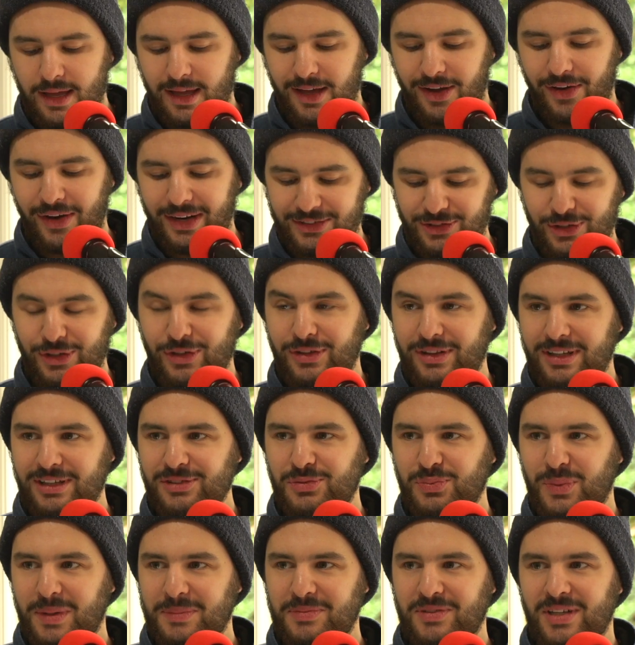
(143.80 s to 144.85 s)
all right. So
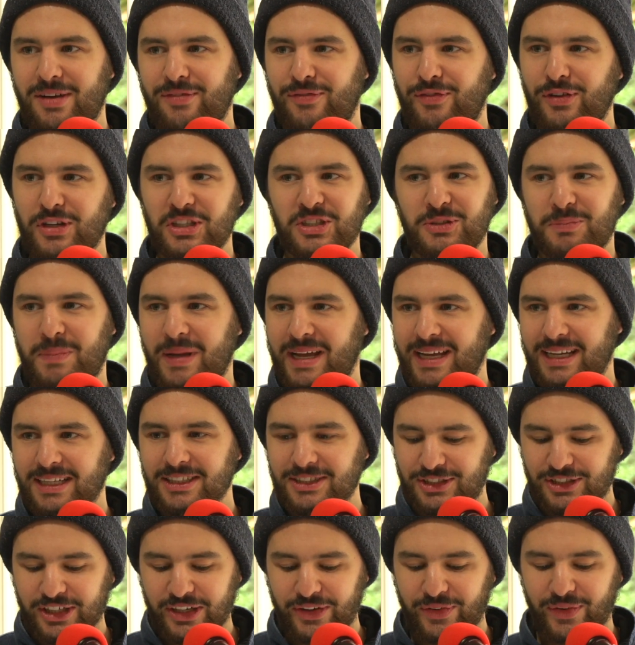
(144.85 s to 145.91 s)
this website, first
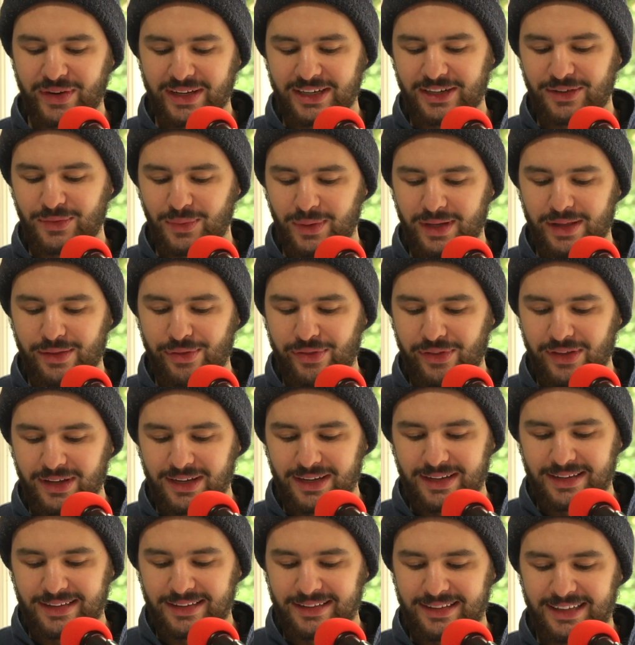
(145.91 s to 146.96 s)
page, you're greeted with,
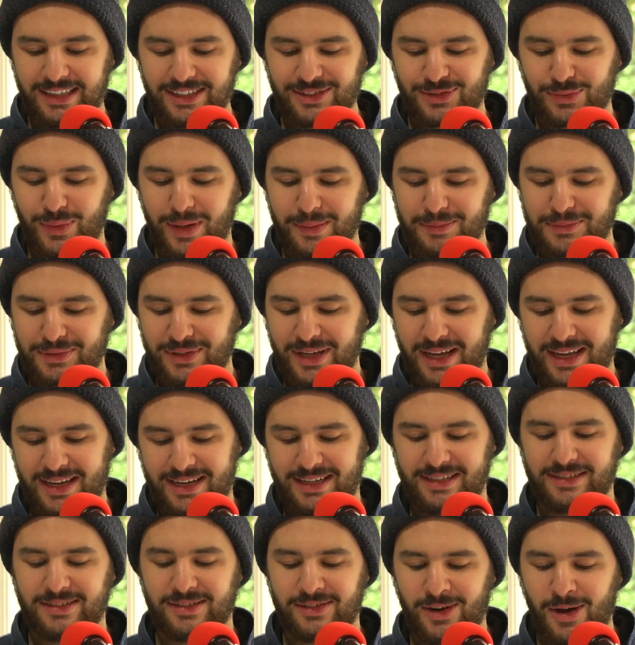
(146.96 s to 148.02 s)
"This
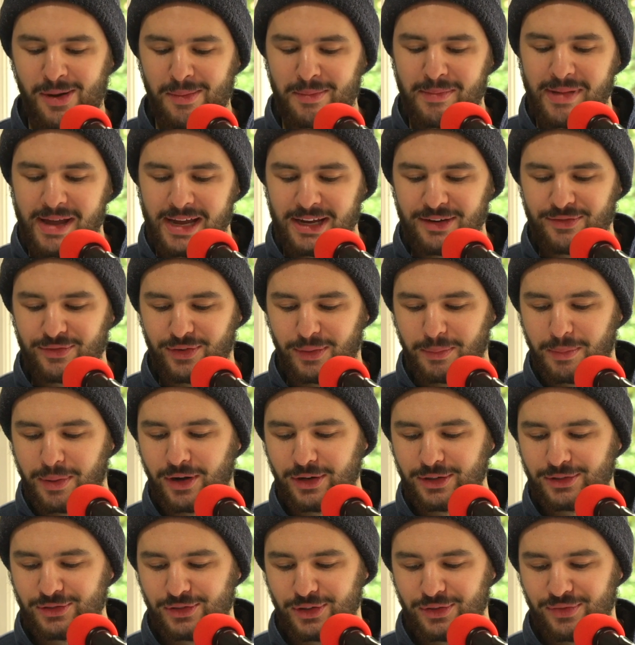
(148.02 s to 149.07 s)
website is not made for
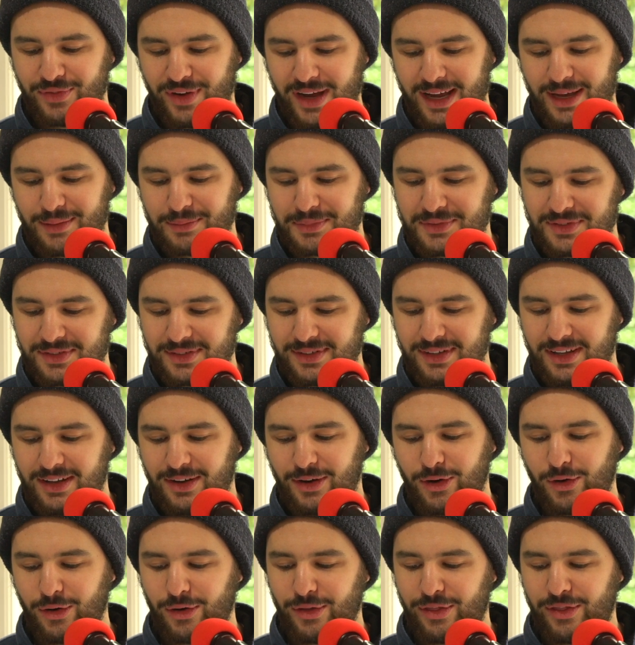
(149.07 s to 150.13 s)
poser vamps
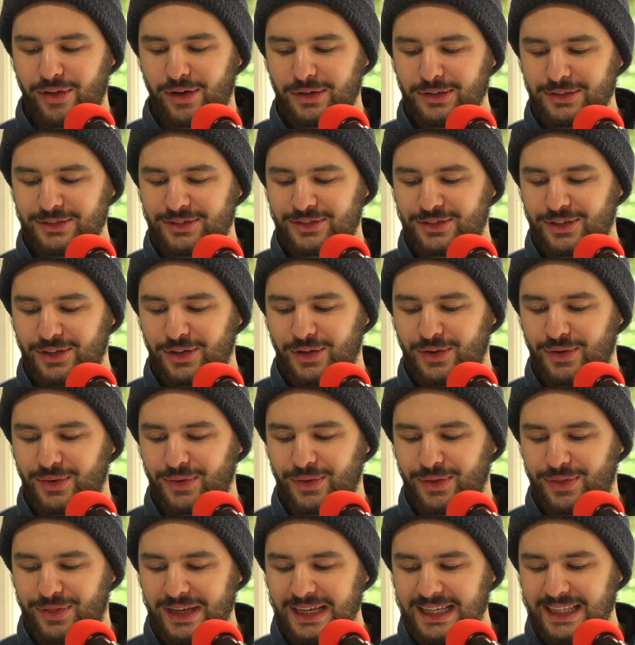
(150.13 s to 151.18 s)
or those
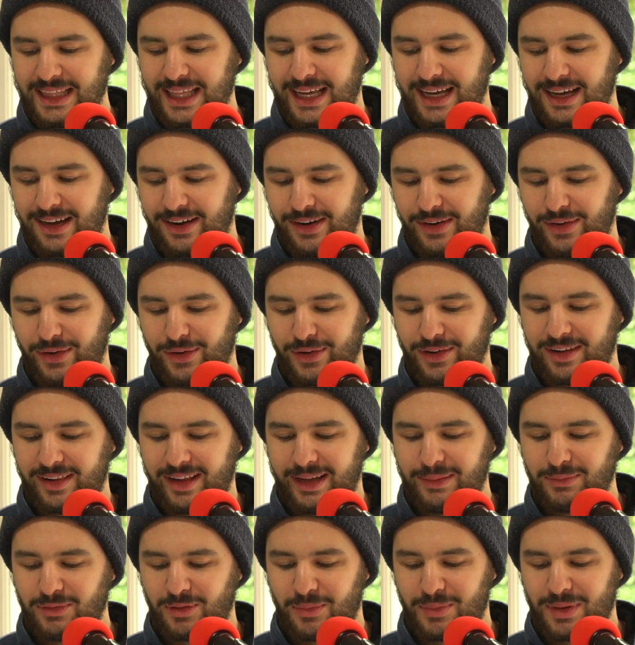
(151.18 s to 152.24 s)
who think they are or
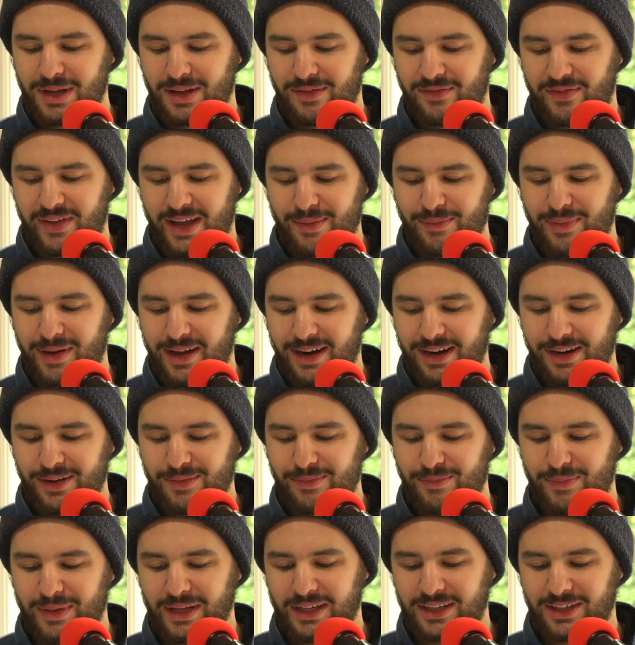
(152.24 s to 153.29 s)
claim to be a
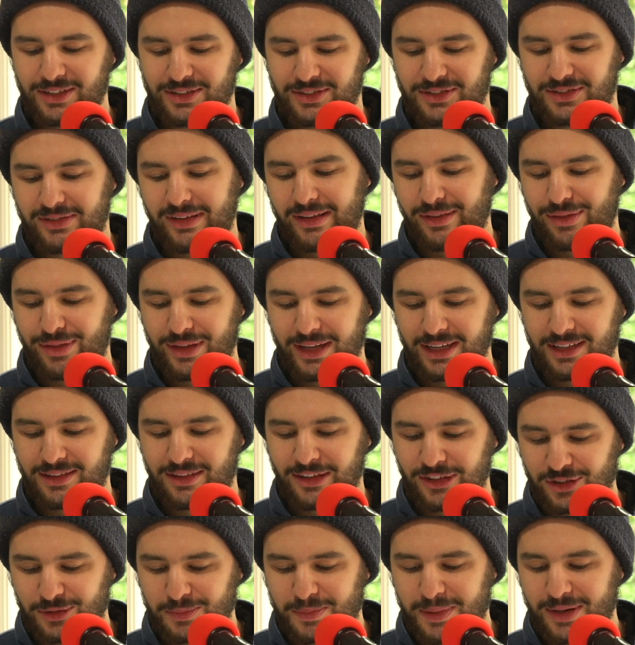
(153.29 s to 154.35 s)
vampire because they think
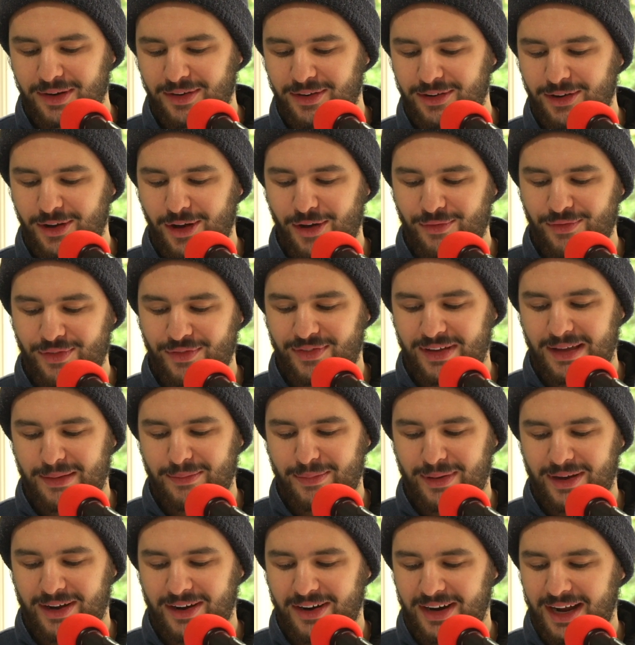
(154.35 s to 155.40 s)
the spirit of a
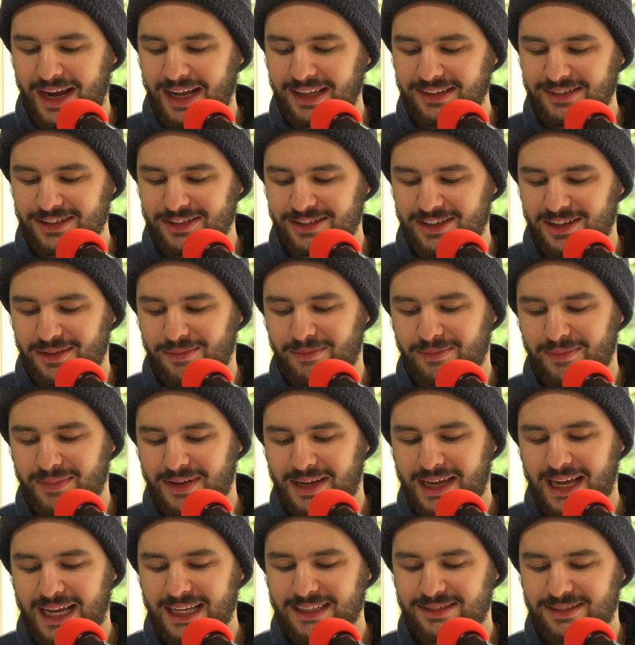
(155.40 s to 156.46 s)
vampire entered them
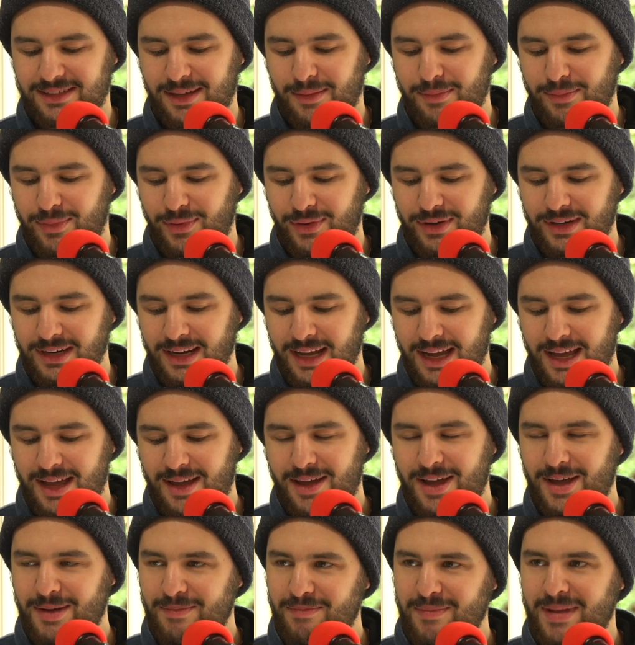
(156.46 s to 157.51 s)
at some point,
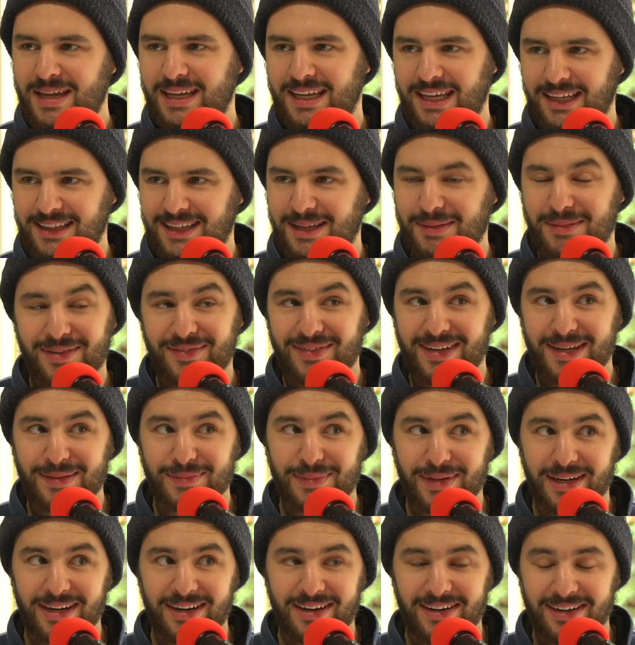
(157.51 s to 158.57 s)
making them a
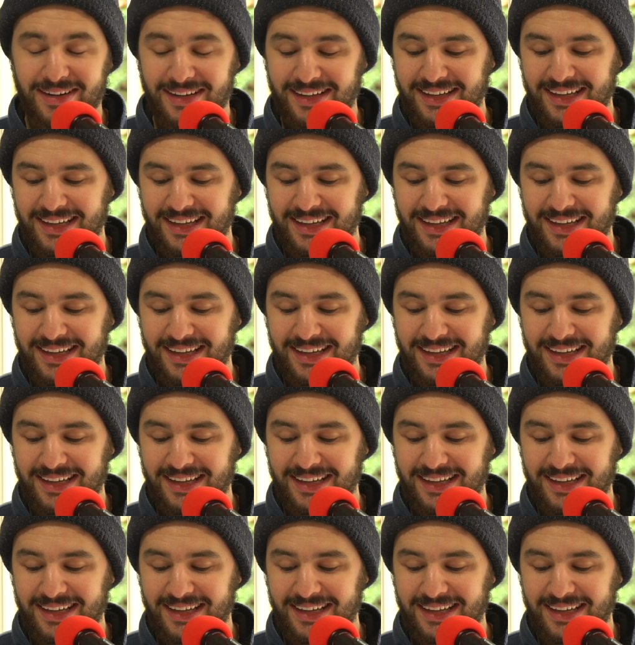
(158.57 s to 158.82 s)
vampire.